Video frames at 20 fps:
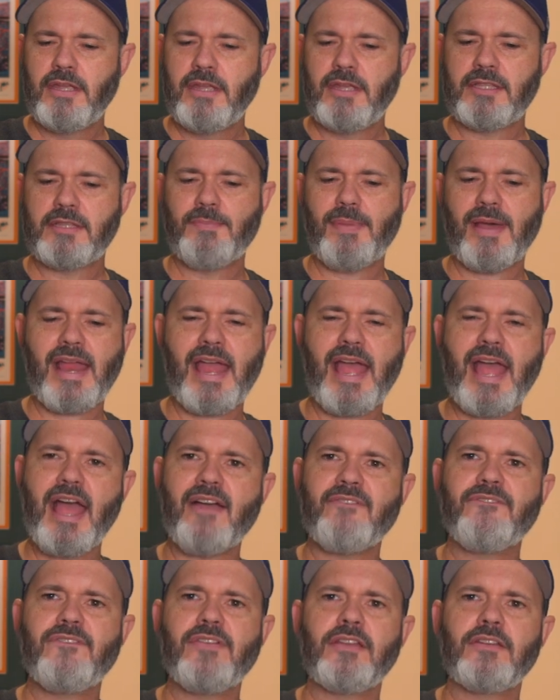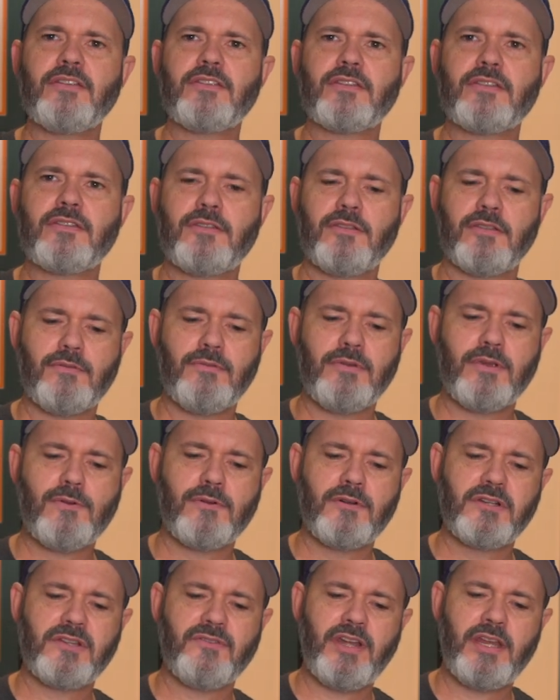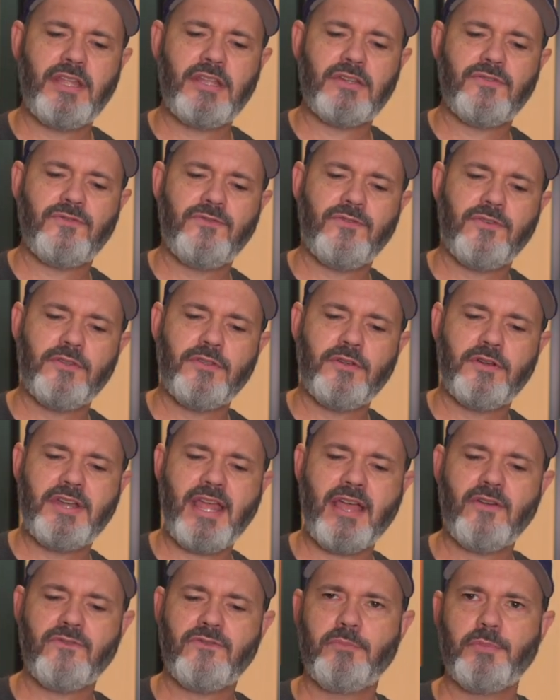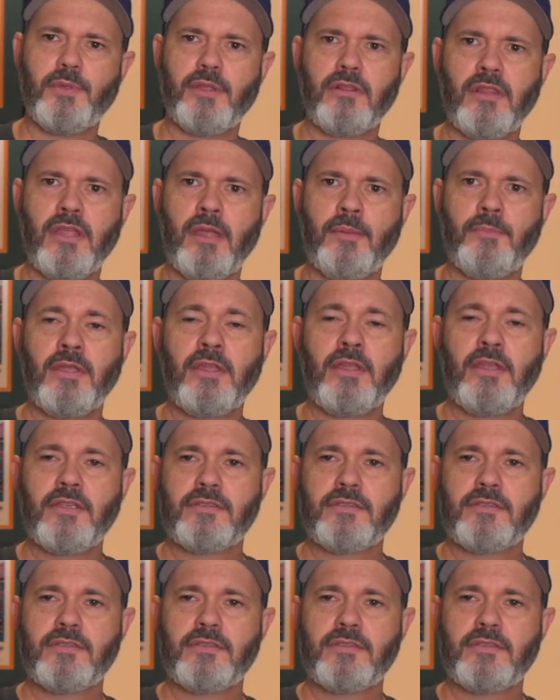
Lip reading: it's about a 1/2 inch to 3/4 of an inch further down from the lip,